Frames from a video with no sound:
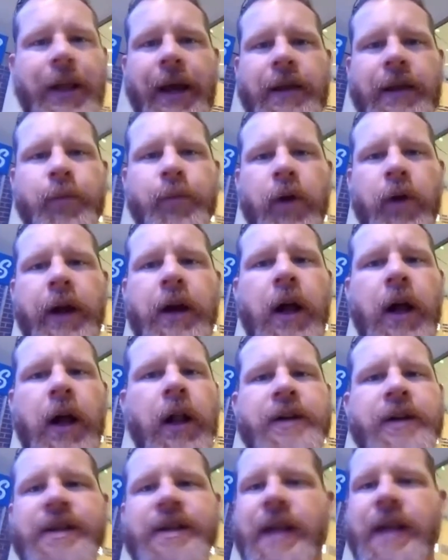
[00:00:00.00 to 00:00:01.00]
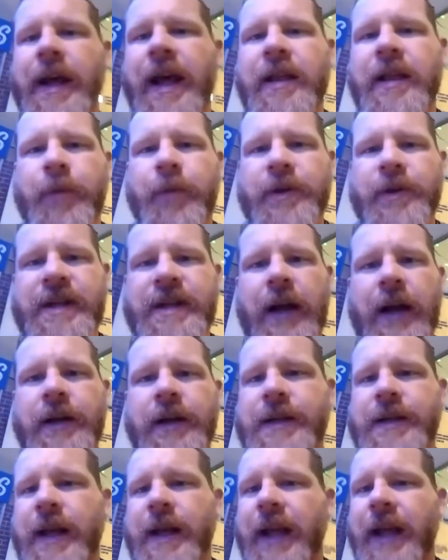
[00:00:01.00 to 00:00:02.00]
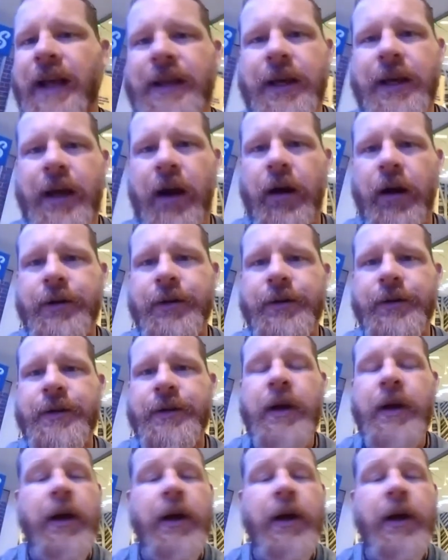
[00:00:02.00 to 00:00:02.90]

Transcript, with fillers: the bright colors, they like the personalities, they like the characters.